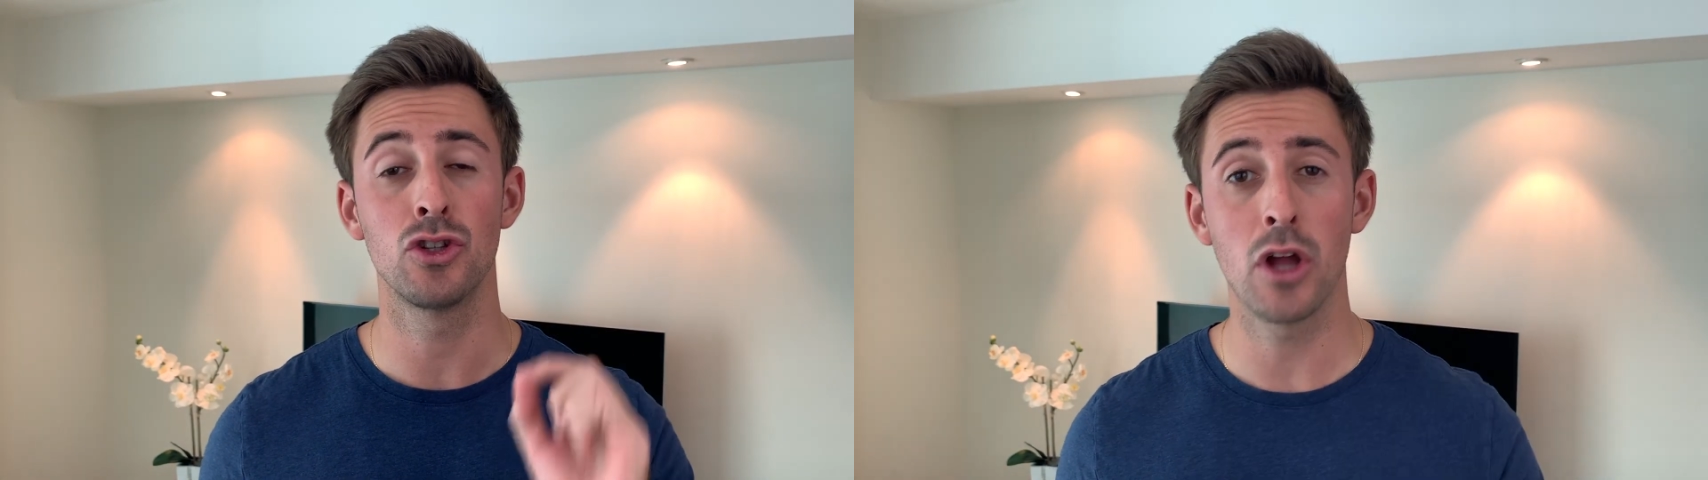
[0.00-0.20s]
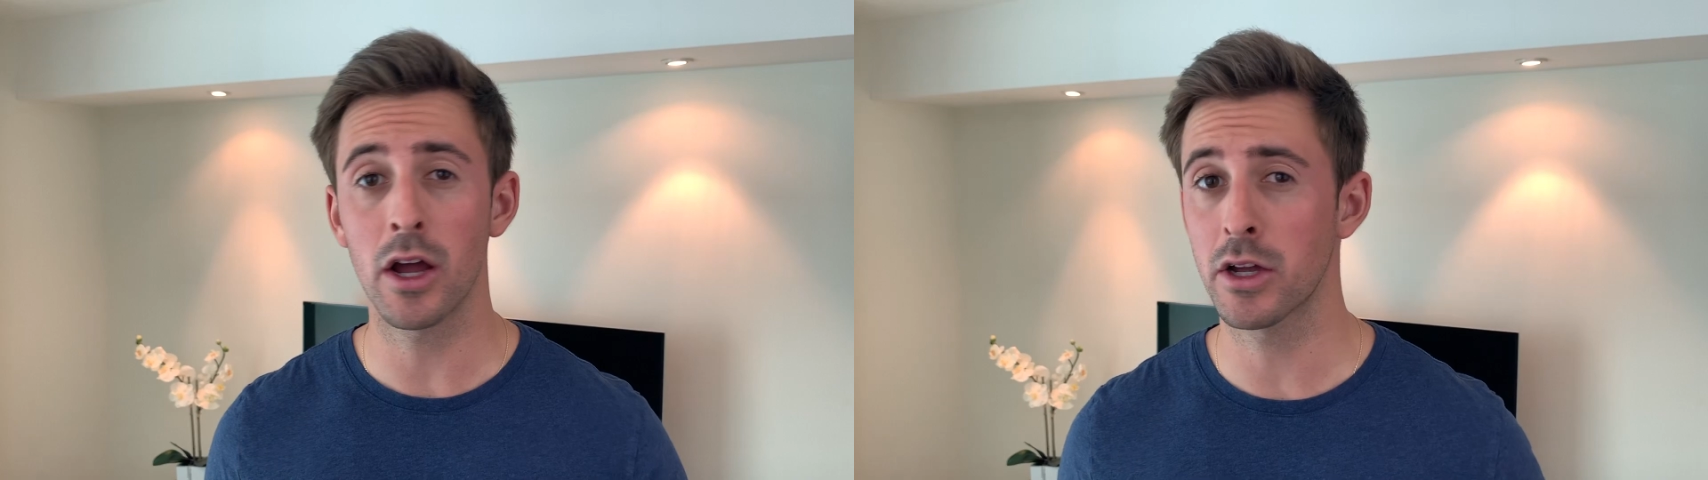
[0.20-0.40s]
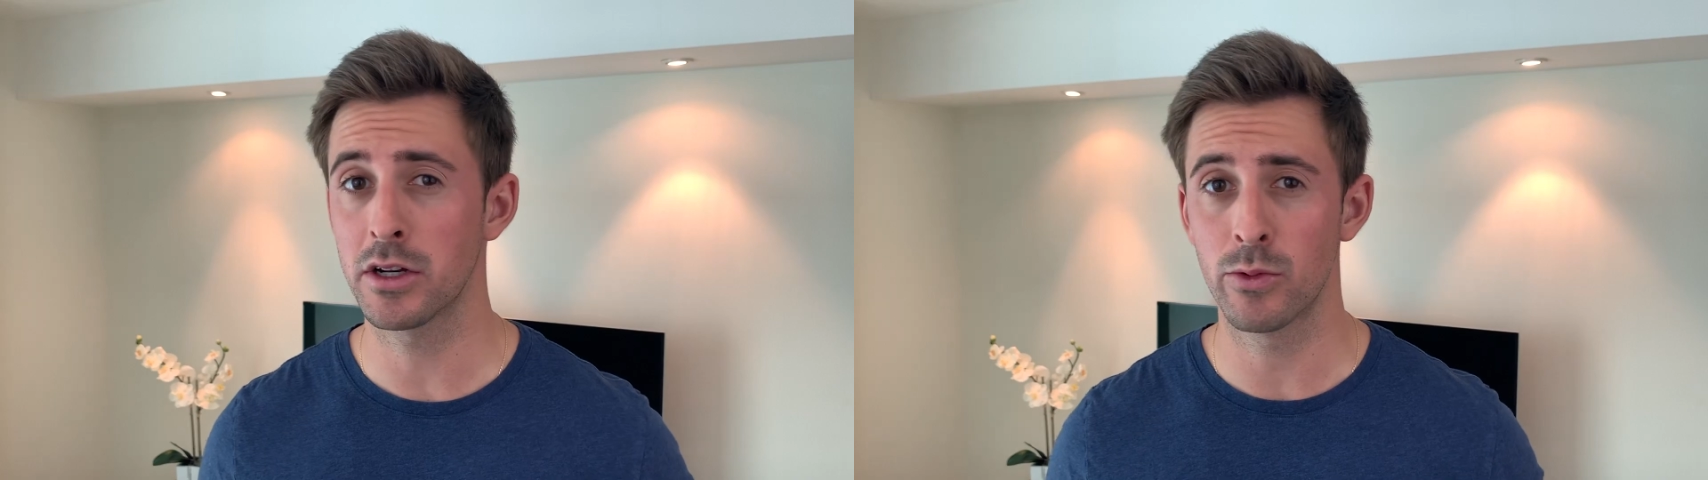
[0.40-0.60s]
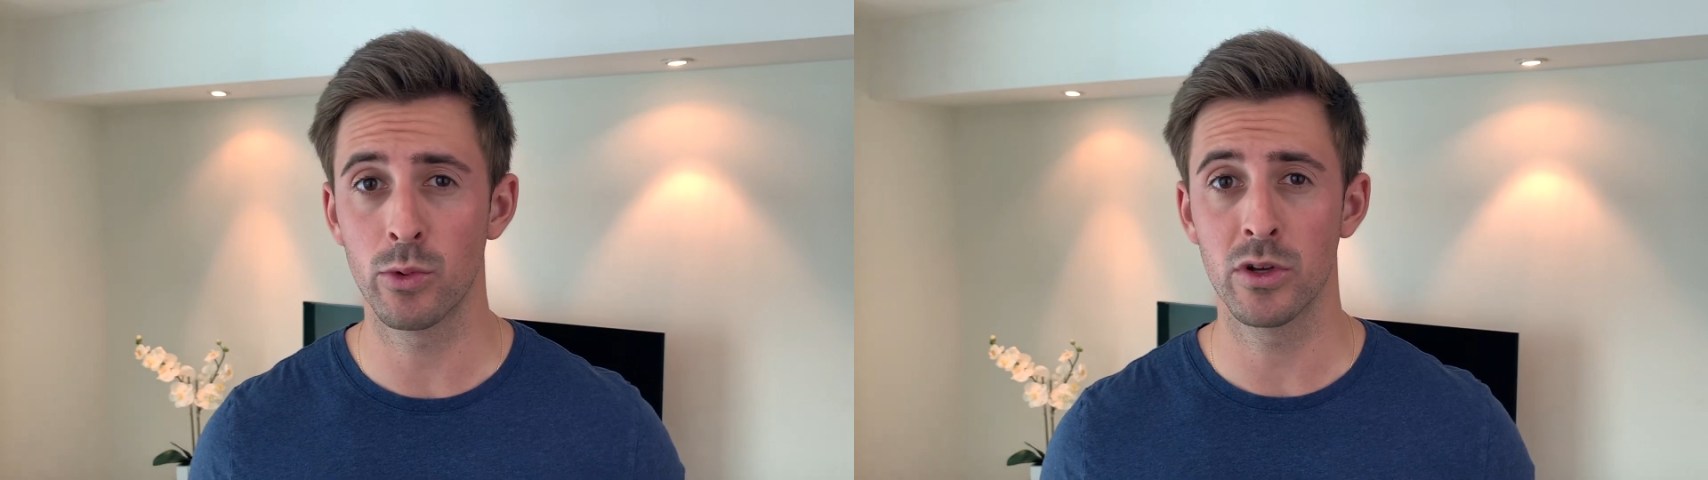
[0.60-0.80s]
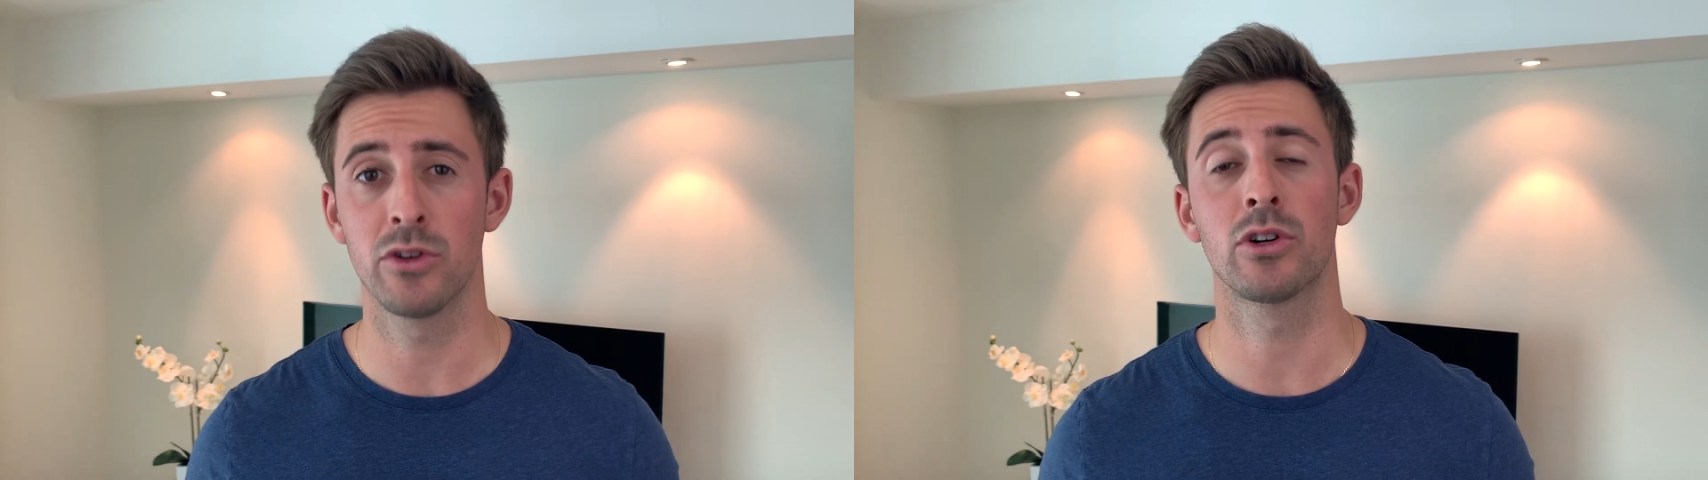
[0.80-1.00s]
not gonna
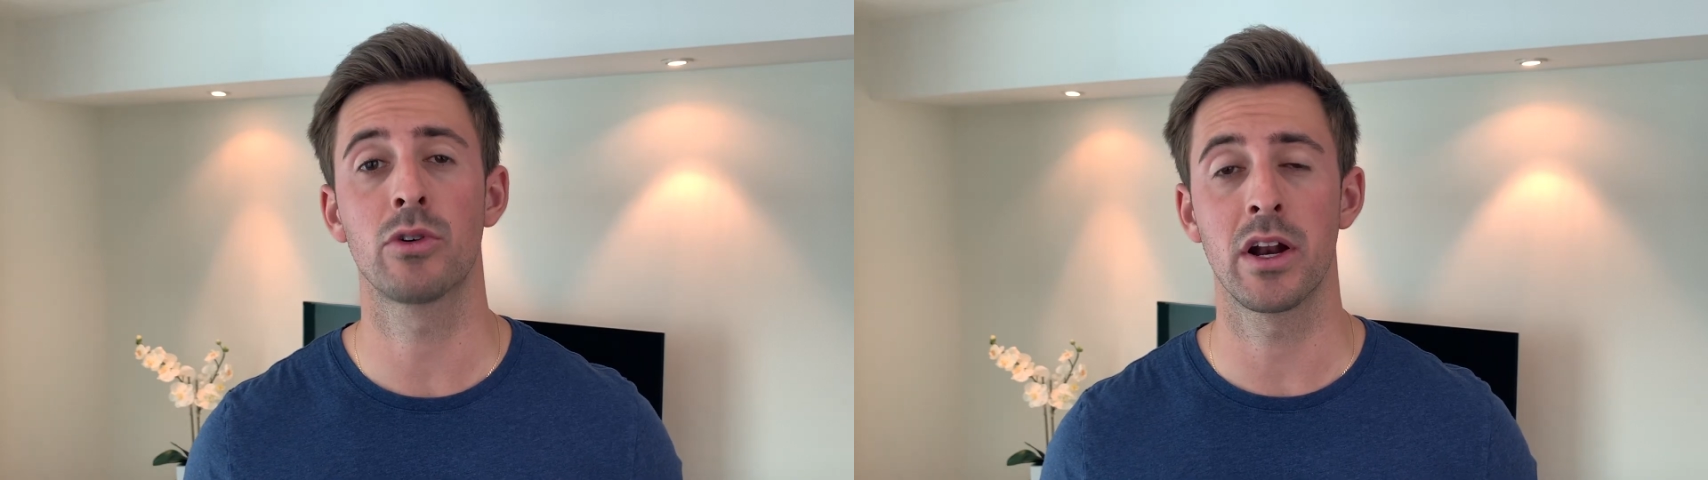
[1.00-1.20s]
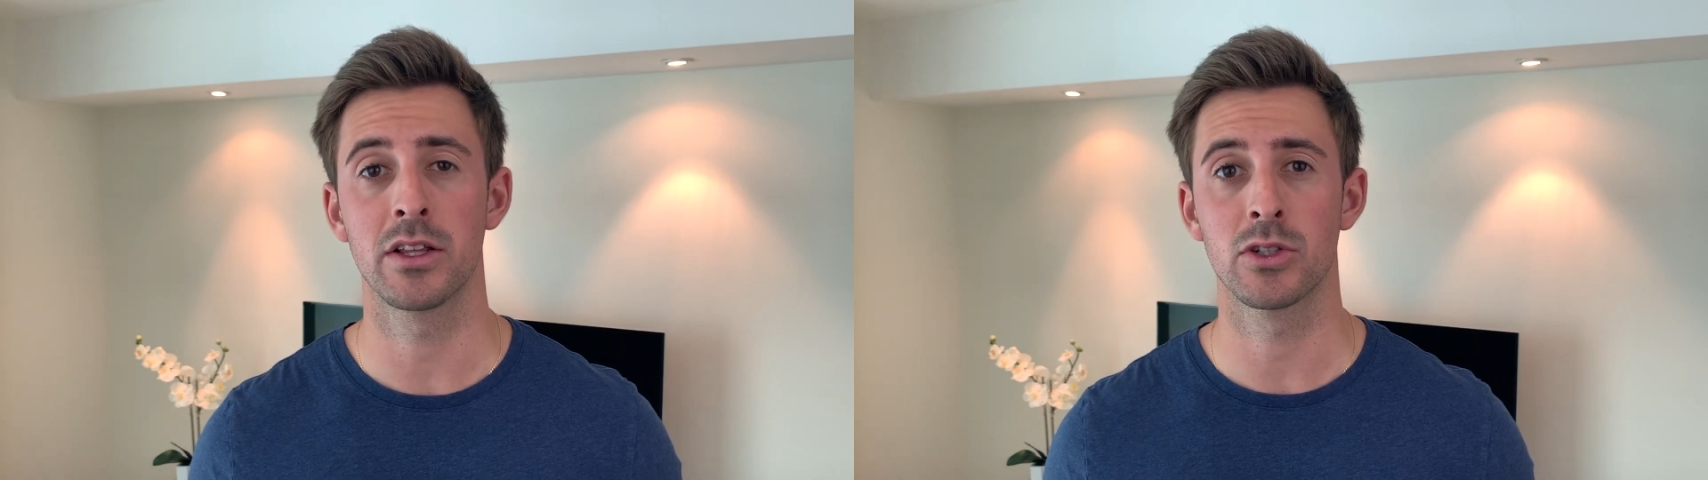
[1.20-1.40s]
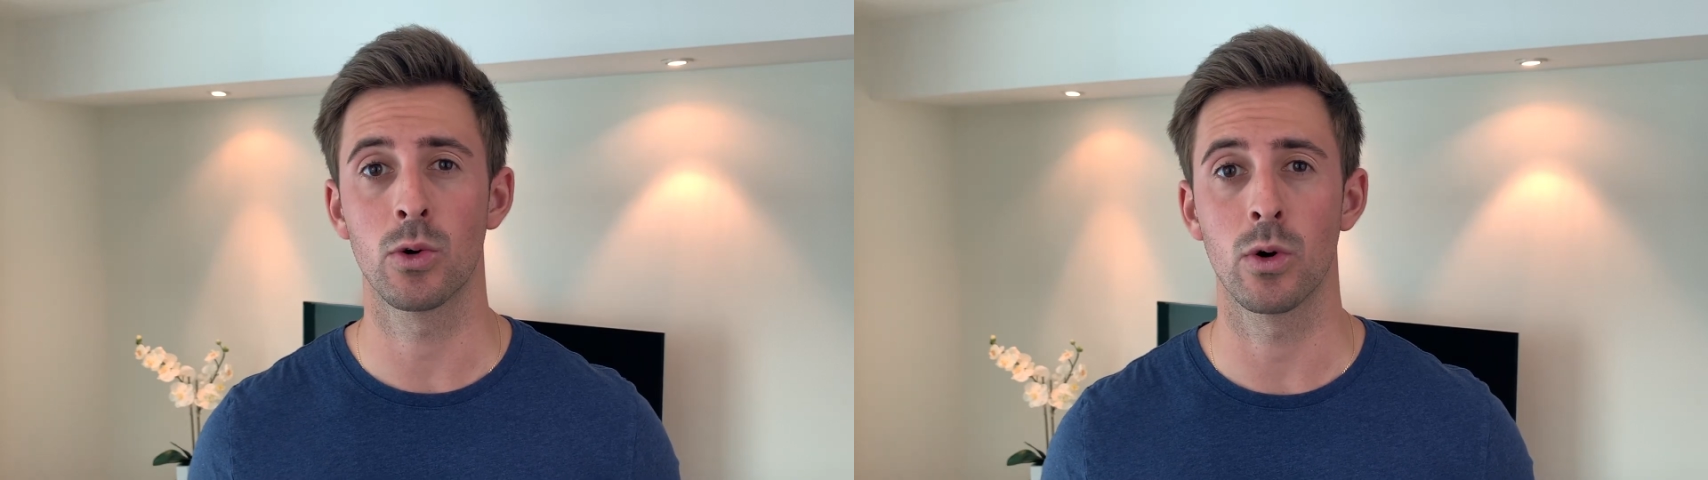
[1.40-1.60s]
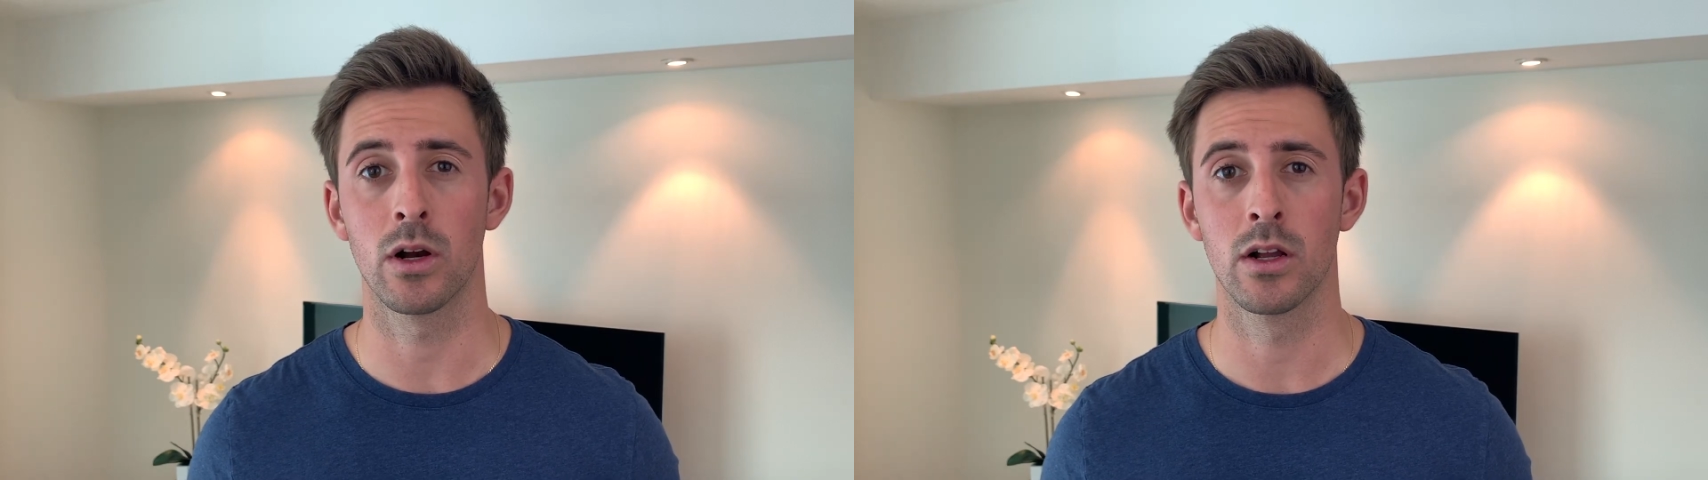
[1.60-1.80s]
ruin your credit score.